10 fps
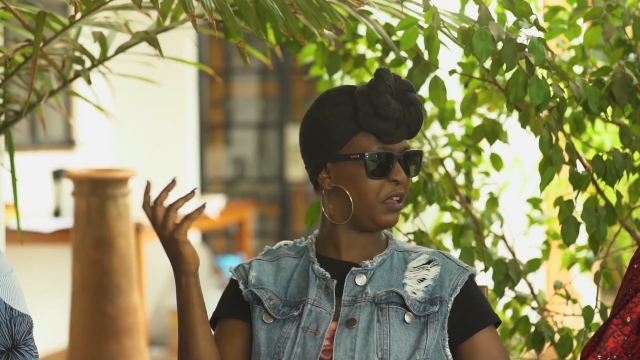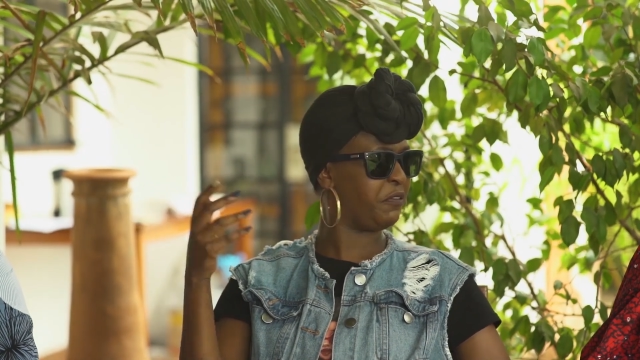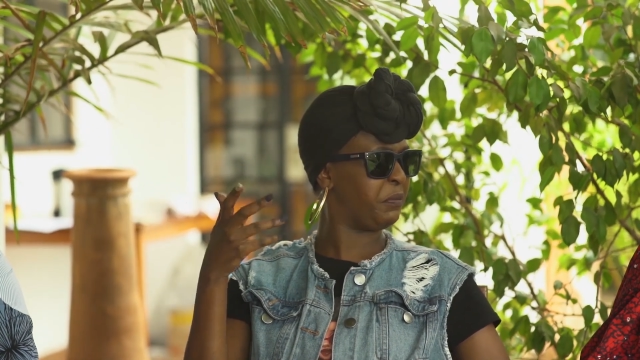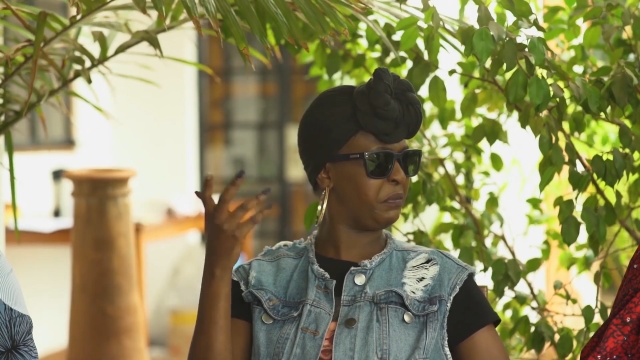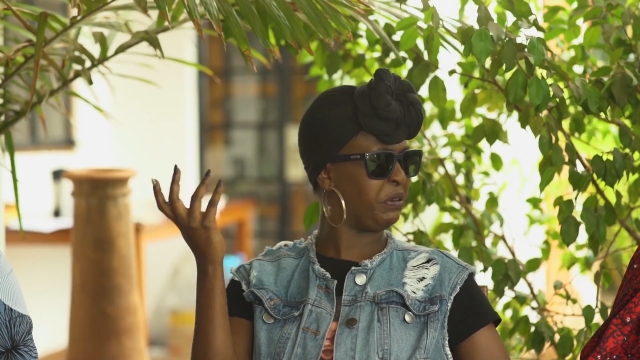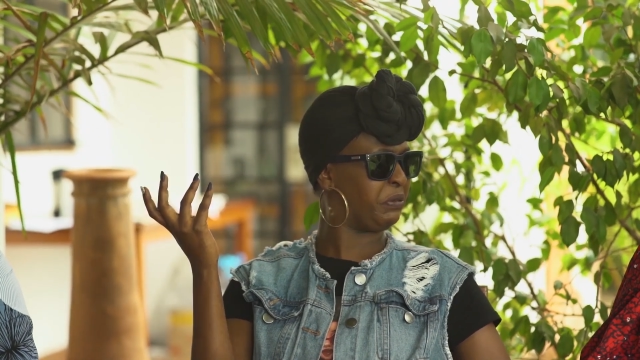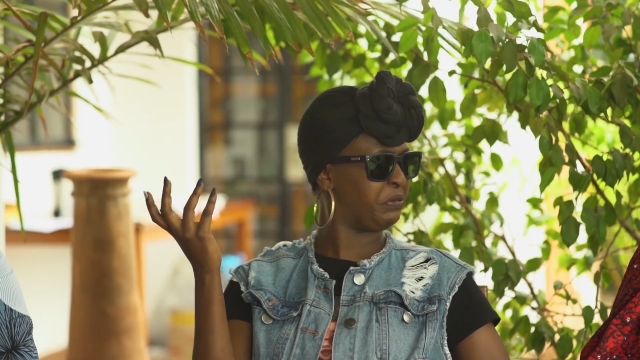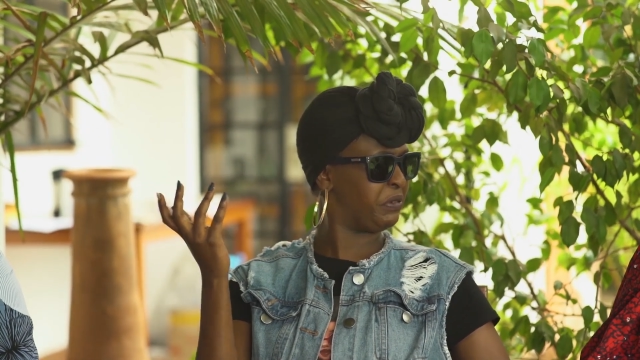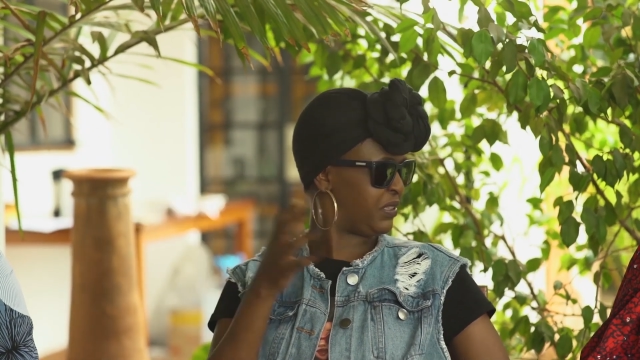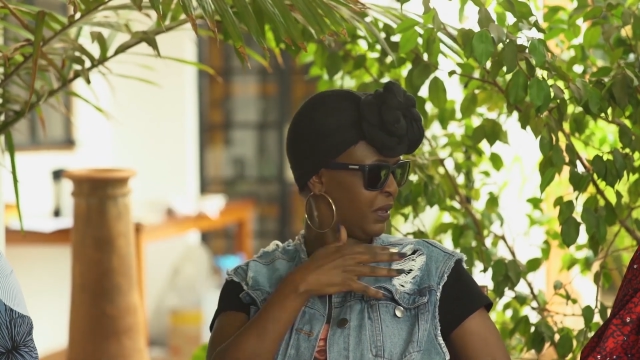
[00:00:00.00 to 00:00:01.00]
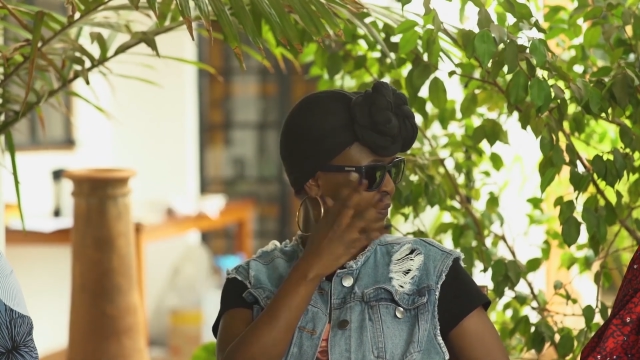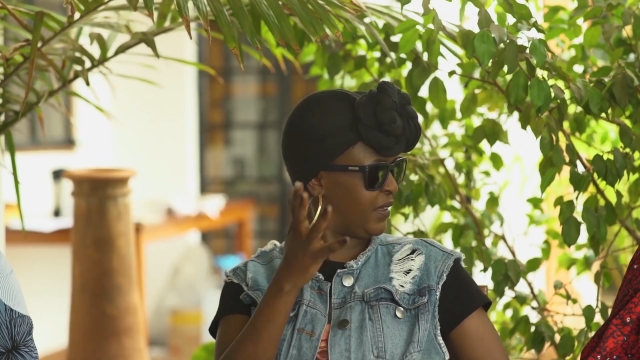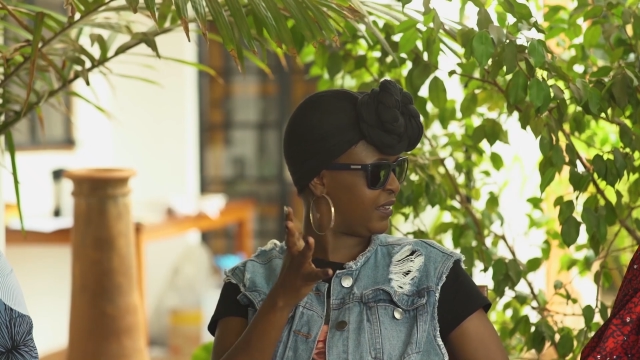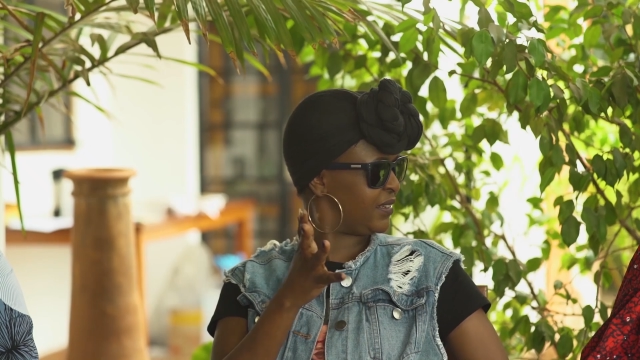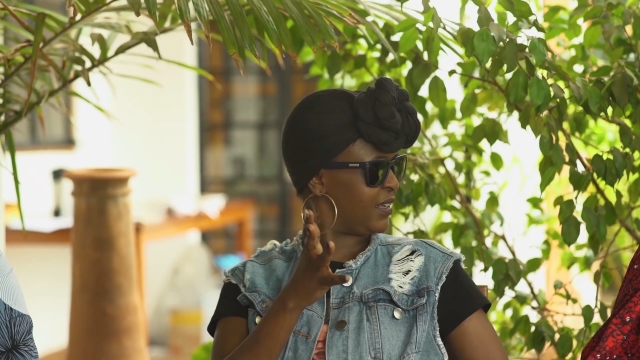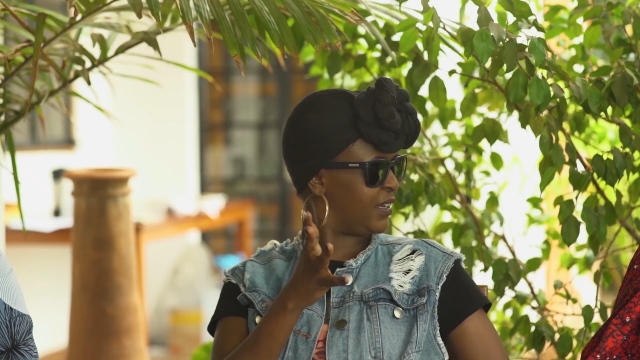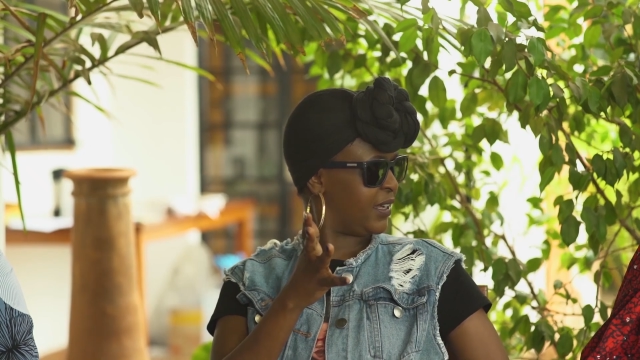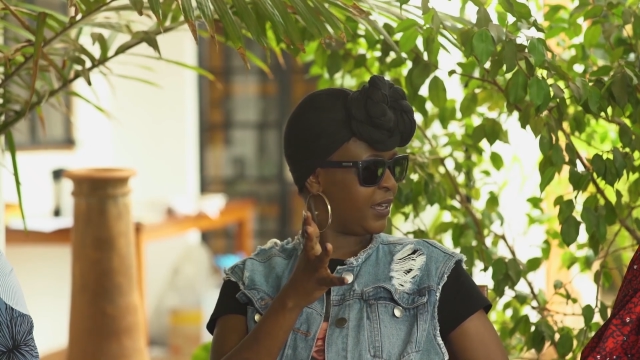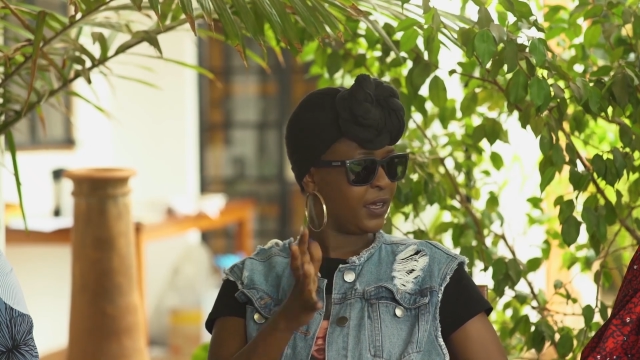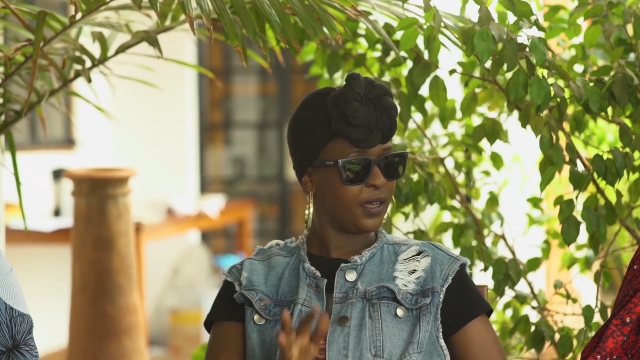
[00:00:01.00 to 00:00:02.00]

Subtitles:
11 billion something.